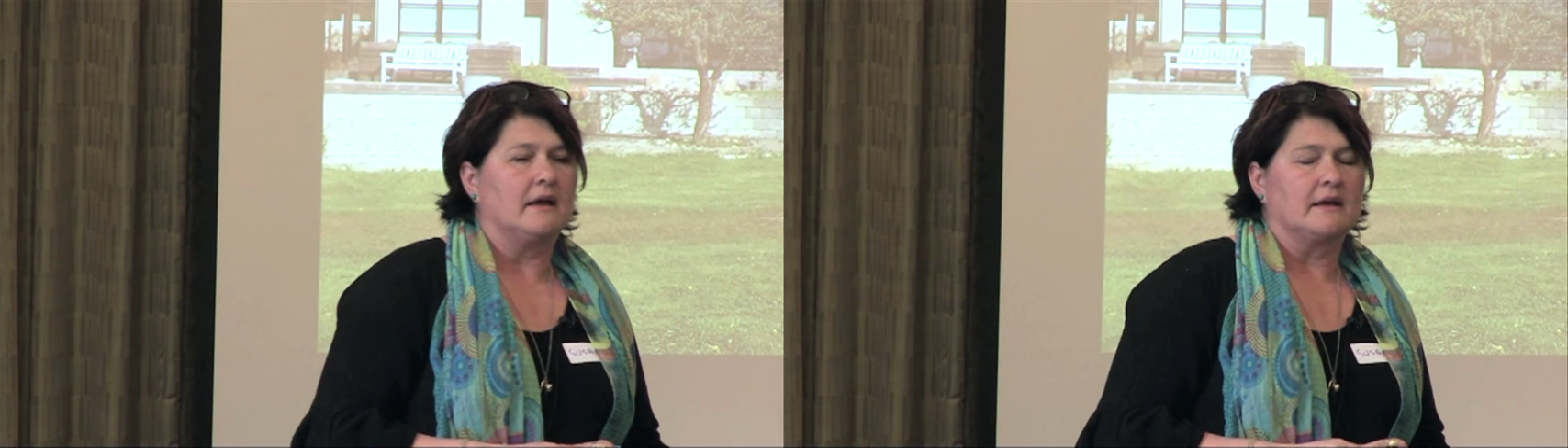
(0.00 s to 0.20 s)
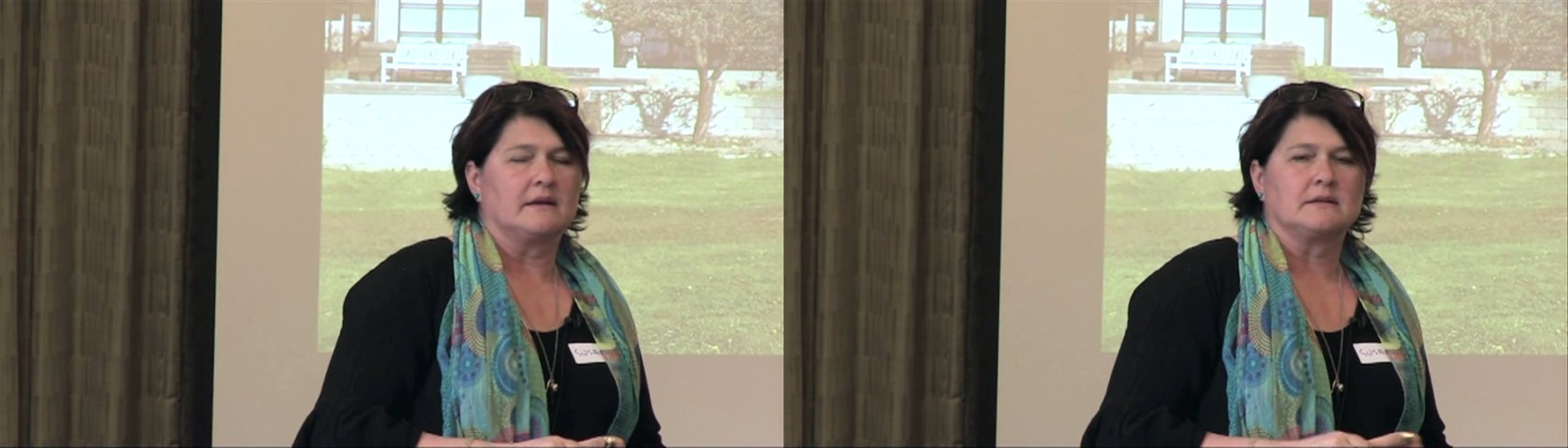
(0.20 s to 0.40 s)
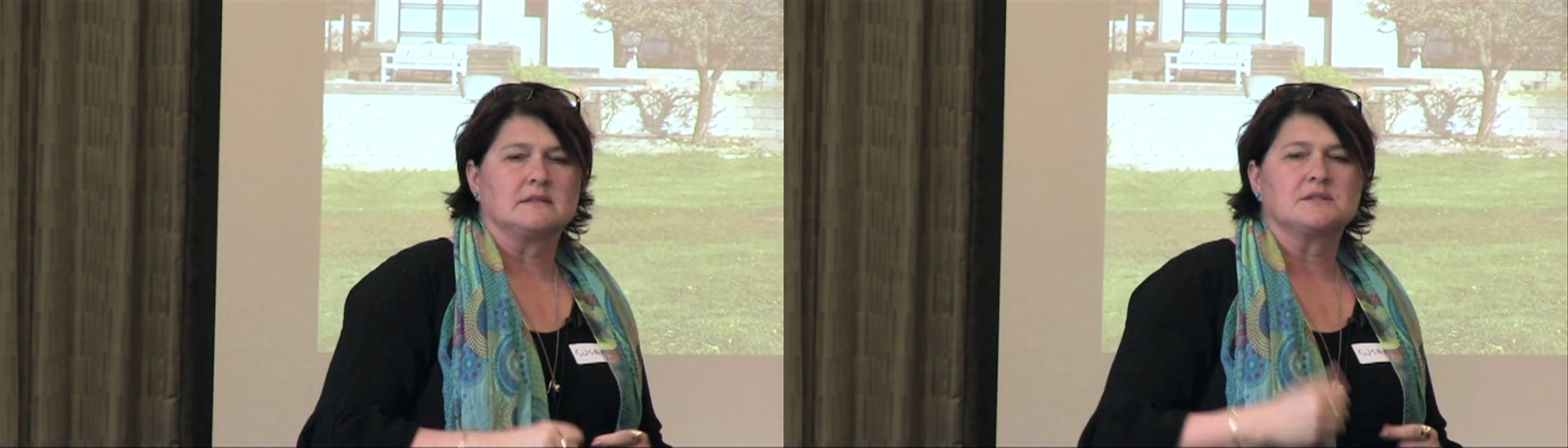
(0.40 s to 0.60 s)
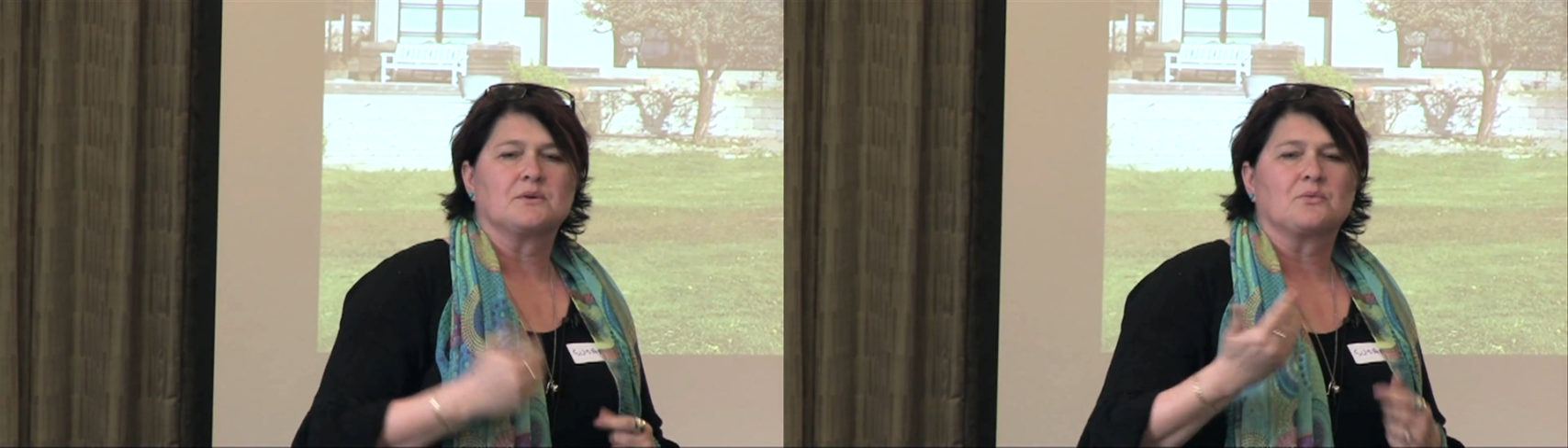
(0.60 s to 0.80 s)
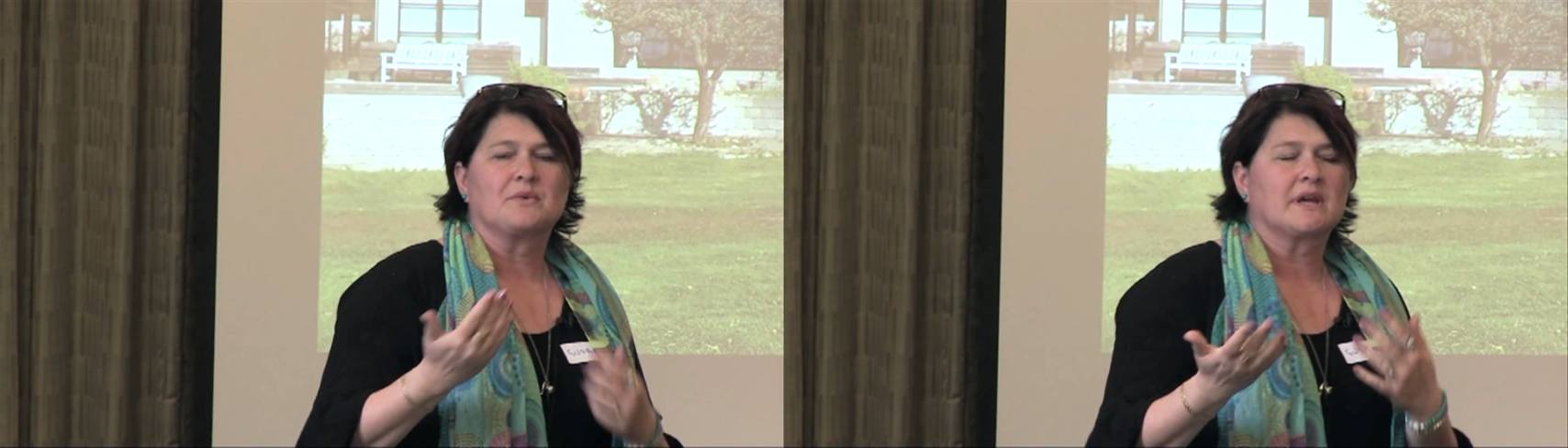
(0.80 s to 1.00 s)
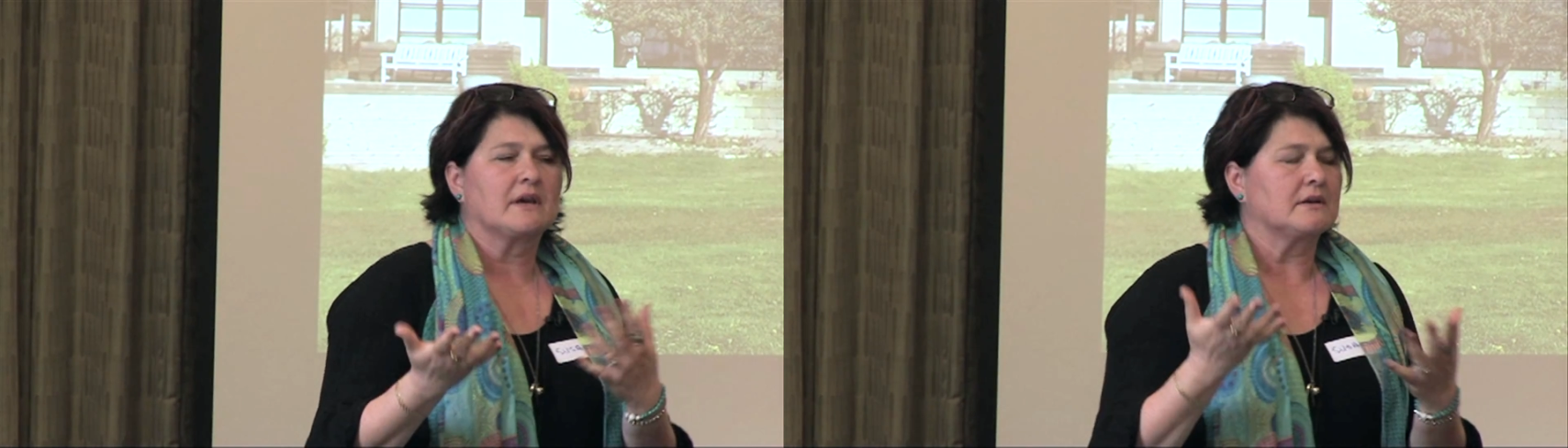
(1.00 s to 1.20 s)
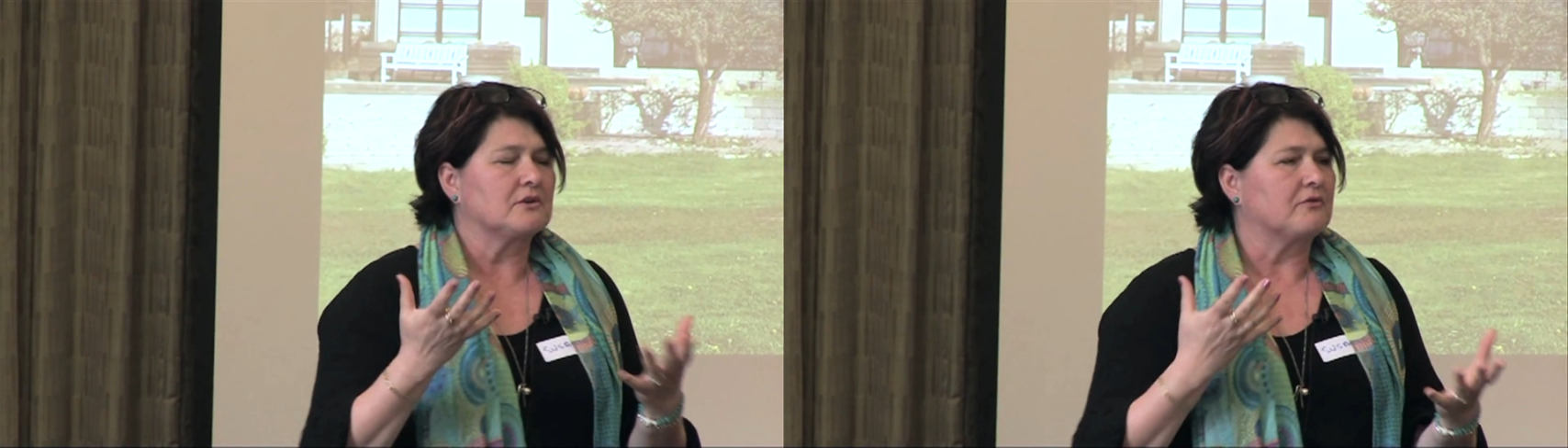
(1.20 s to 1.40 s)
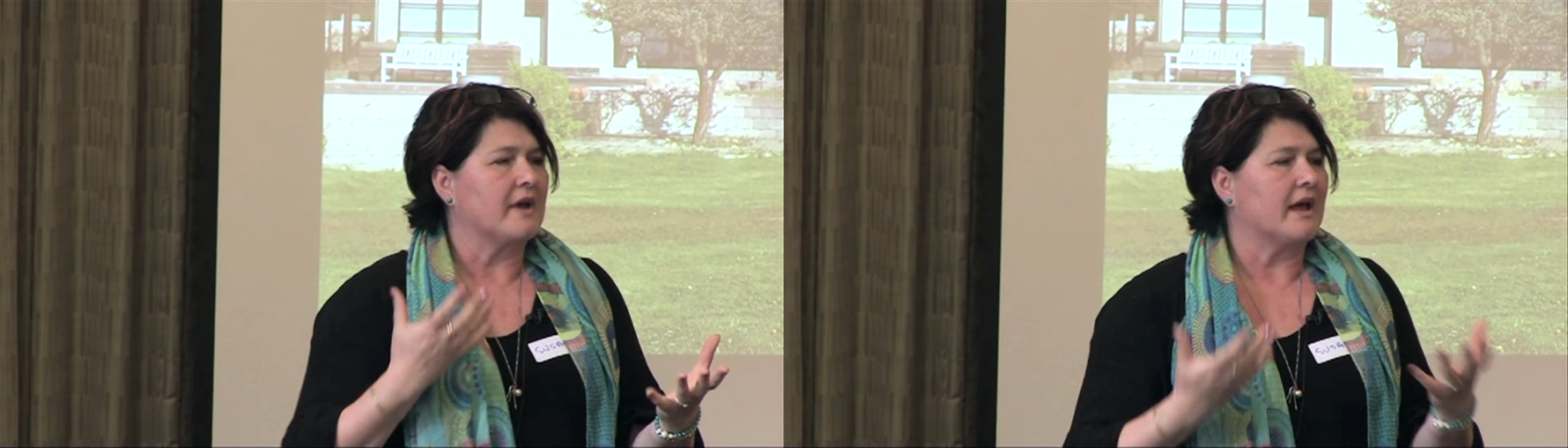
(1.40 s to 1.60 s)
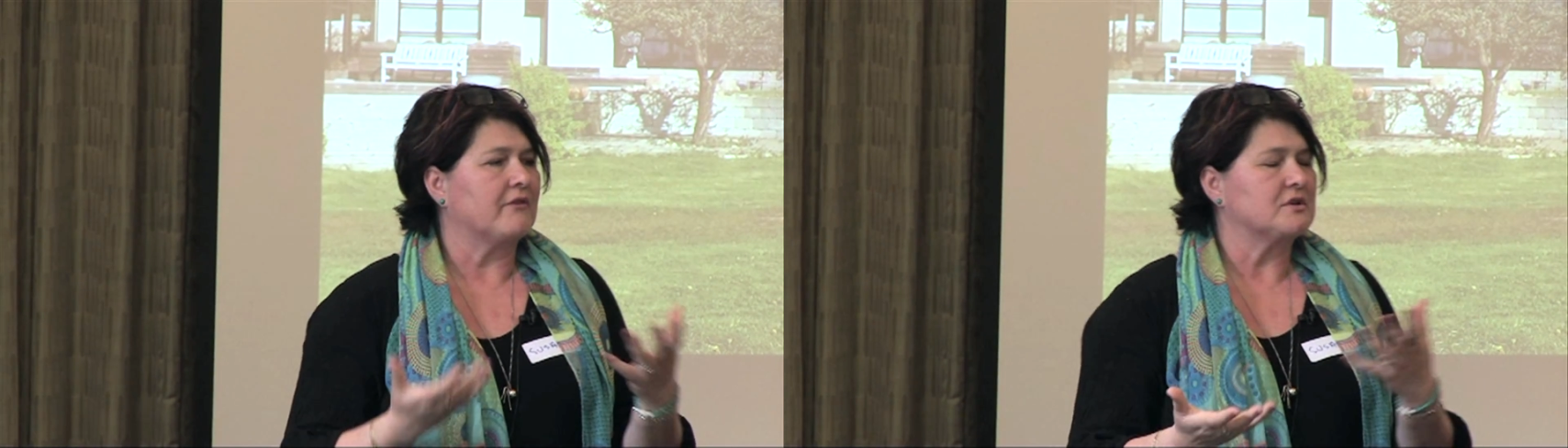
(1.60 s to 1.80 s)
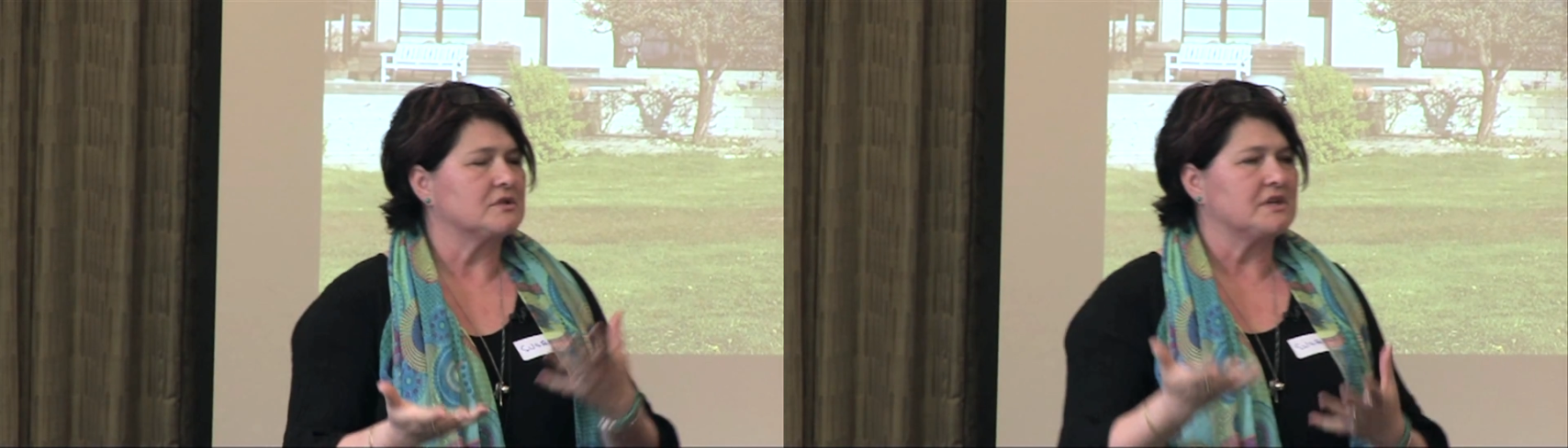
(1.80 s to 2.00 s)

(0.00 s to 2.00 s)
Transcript: and we kind of have to